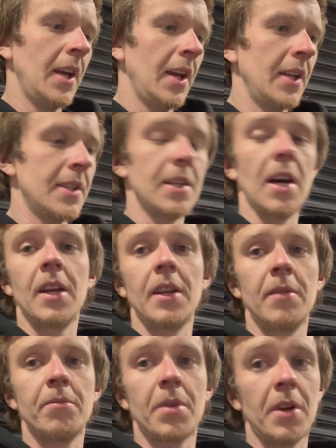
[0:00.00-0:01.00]
It's
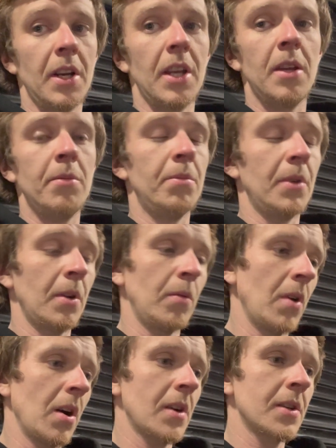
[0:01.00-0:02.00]
not pretty, but it
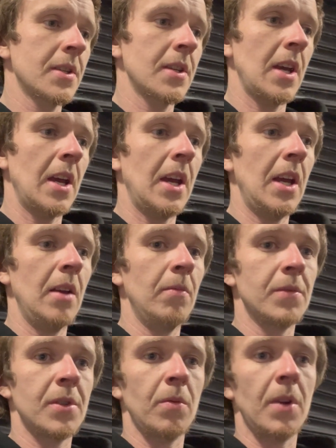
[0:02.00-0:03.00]
works.
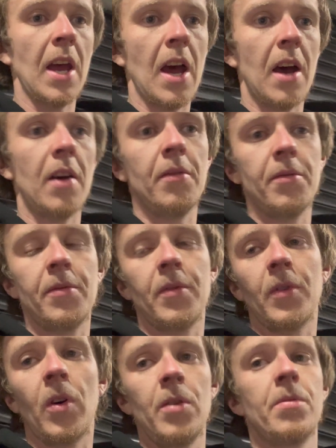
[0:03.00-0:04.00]
So we have
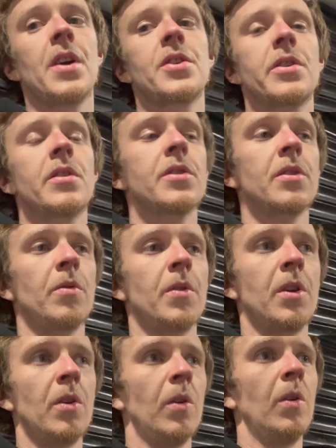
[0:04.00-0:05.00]
oil pressure, so we
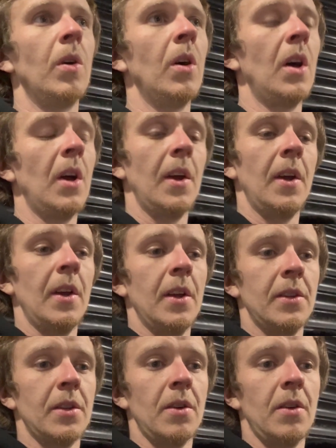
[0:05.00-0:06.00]
know
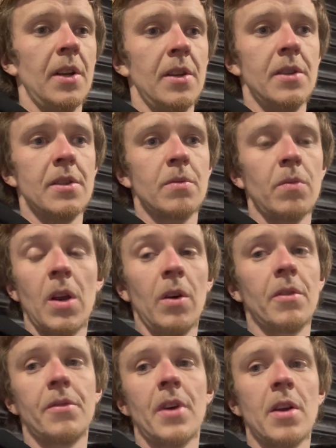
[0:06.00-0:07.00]
there is well
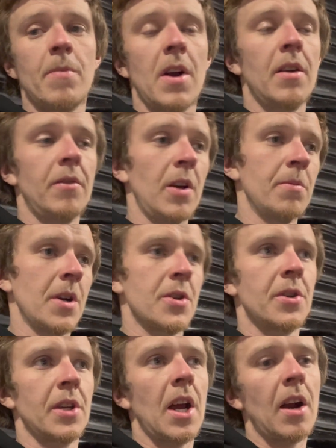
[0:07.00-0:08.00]
over 5 bar of oil
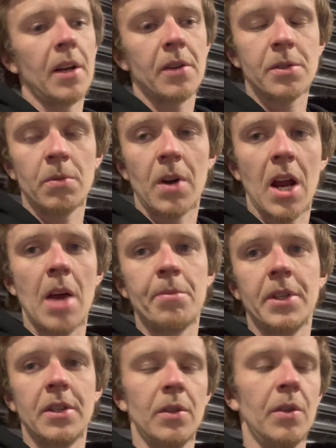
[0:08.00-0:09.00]
pressure in the car now, so we're happy
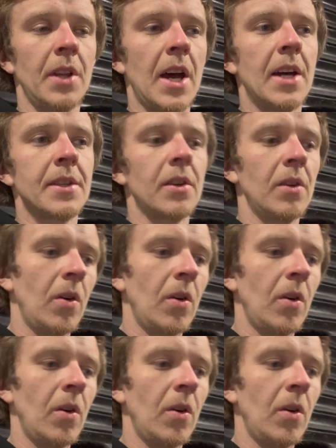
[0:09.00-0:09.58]
to know that.